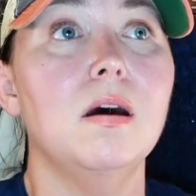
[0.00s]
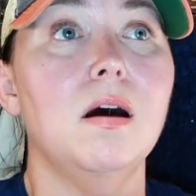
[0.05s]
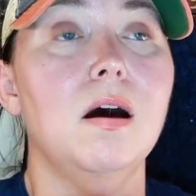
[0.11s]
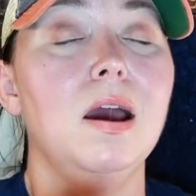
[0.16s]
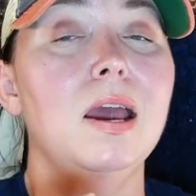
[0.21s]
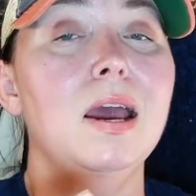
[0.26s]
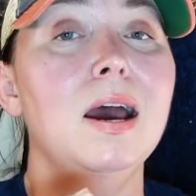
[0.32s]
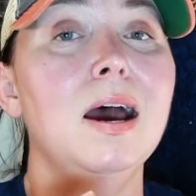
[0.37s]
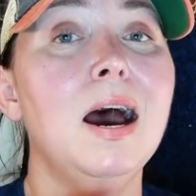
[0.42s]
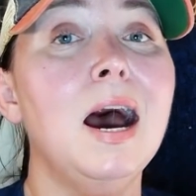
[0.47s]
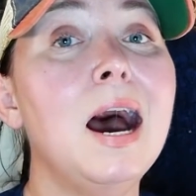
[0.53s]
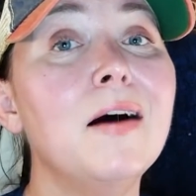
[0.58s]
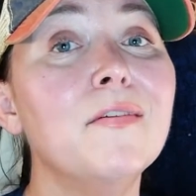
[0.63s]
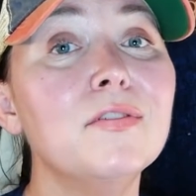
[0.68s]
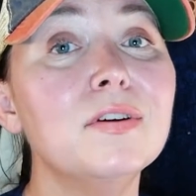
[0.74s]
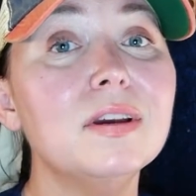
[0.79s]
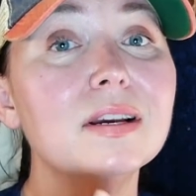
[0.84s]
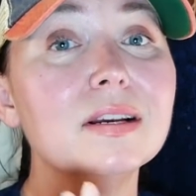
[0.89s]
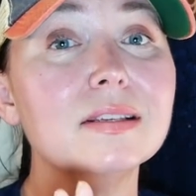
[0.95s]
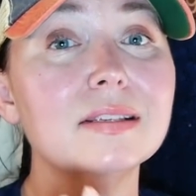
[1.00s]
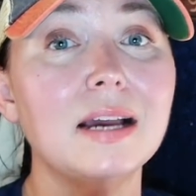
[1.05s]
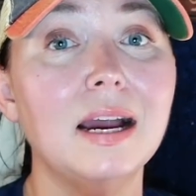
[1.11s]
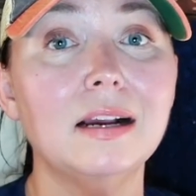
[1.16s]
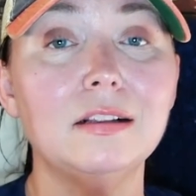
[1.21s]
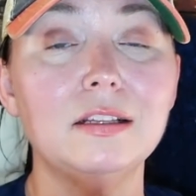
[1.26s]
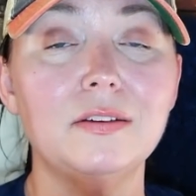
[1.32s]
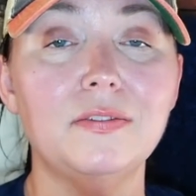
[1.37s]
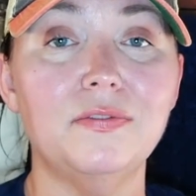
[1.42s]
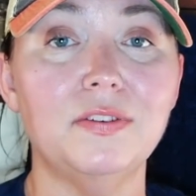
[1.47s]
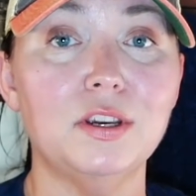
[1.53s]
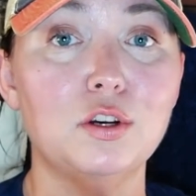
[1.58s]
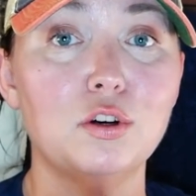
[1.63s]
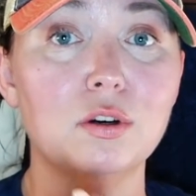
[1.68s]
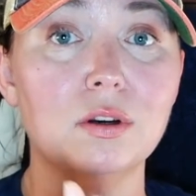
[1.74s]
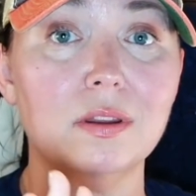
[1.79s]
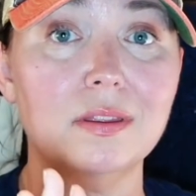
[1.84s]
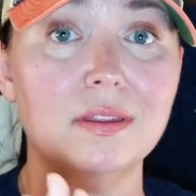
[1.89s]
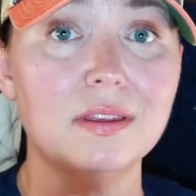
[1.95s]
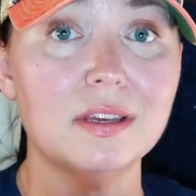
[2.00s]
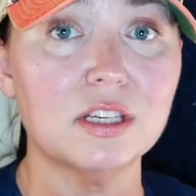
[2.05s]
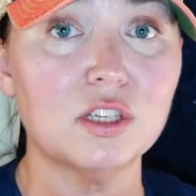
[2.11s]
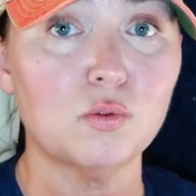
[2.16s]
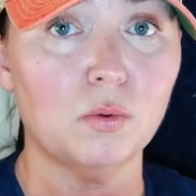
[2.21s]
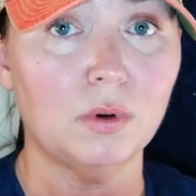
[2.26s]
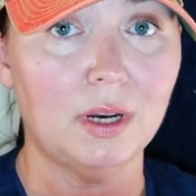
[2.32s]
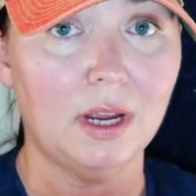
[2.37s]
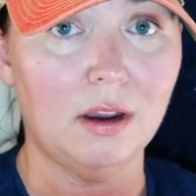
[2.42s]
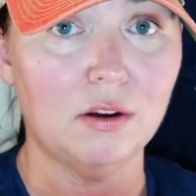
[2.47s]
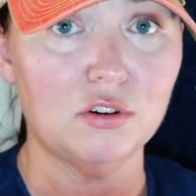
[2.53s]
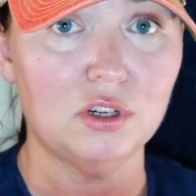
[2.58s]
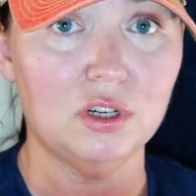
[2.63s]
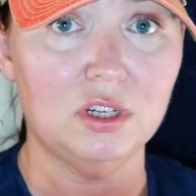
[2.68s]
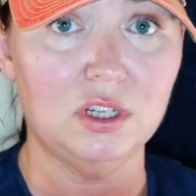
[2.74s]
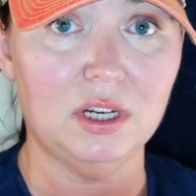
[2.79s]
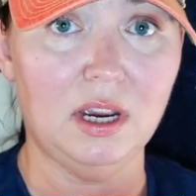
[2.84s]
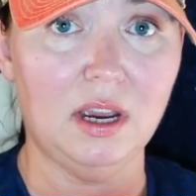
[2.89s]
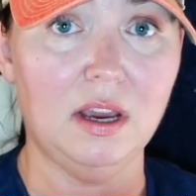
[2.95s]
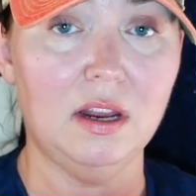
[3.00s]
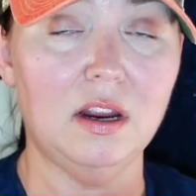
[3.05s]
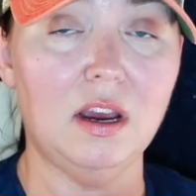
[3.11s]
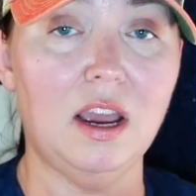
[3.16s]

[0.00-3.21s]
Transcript: I haven't exactly figured this one out just yet.